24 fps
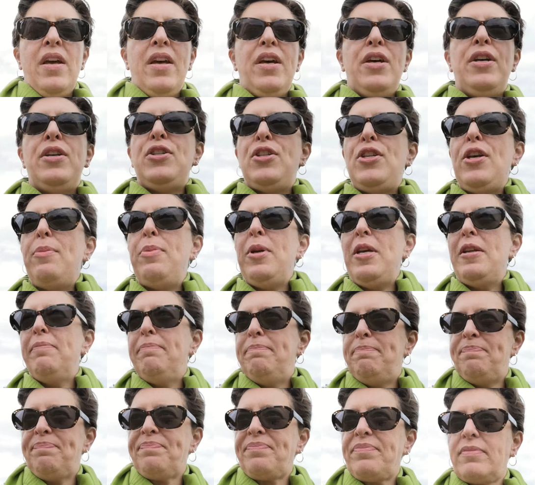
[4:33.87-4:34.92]
Serbian
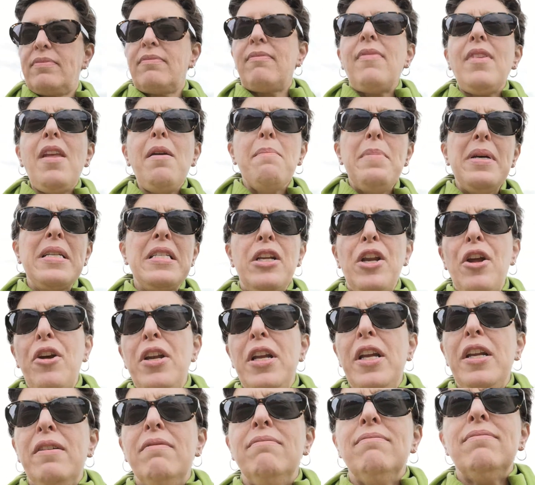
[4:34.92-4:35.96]

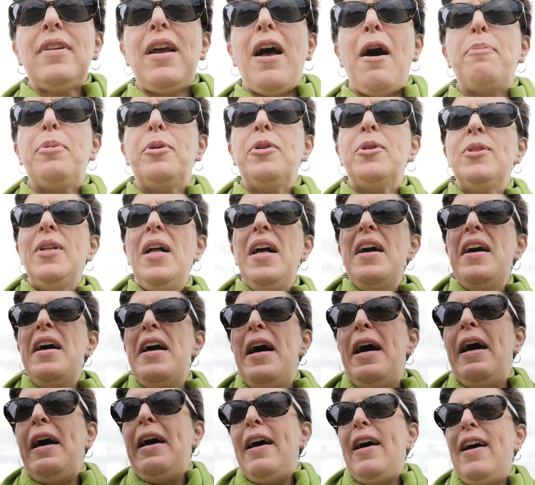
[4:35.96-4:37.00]
Macedonian couple.
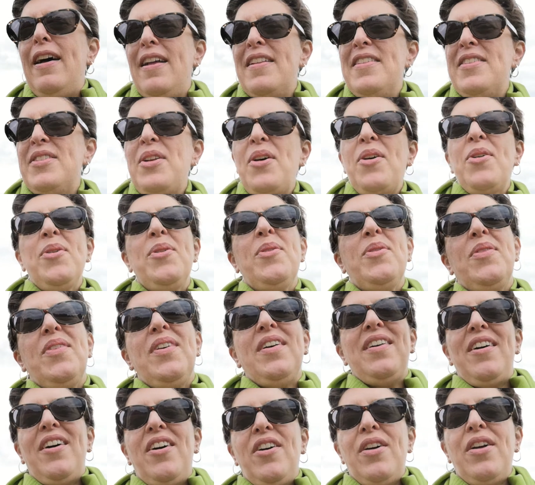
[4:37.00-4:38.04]
So
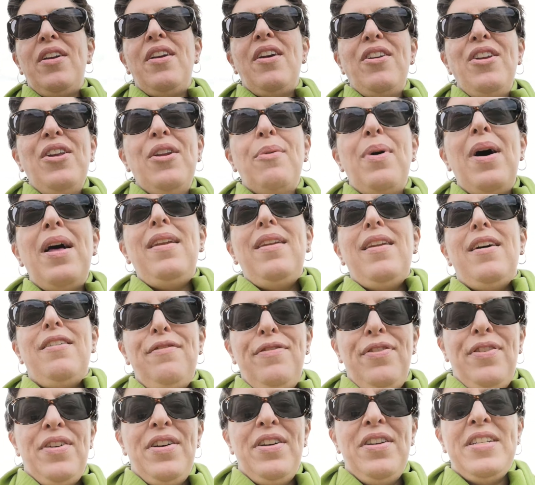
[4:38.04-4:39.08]
I love
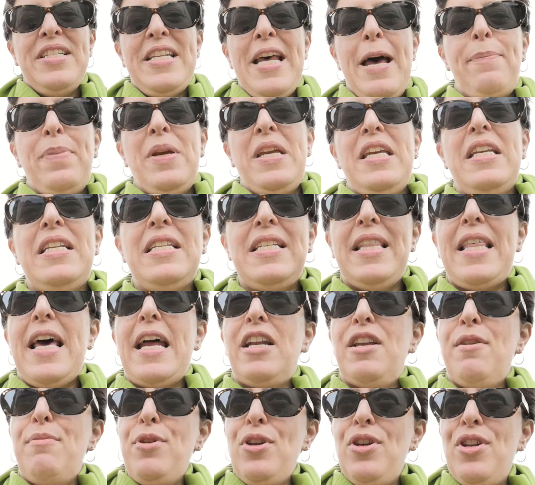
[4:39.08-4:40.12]
tapping into that
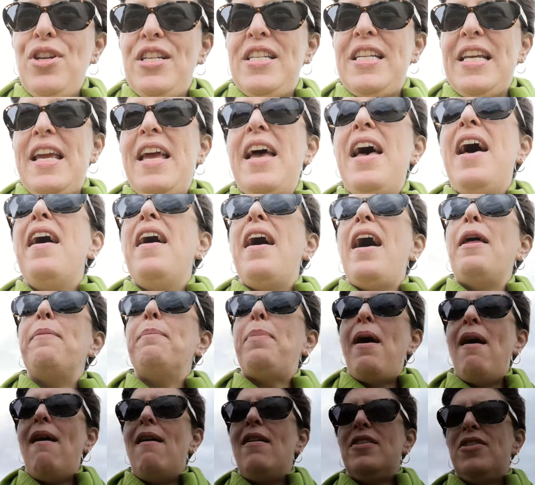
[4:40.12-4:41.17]
community, and
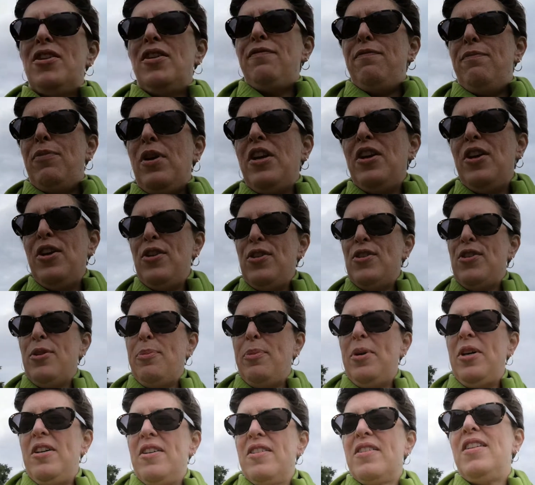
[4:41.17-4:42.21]
part of bringing you to the
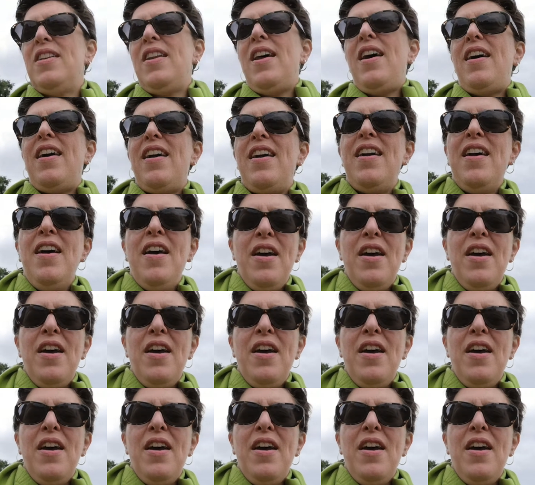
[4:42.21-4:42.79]
park today,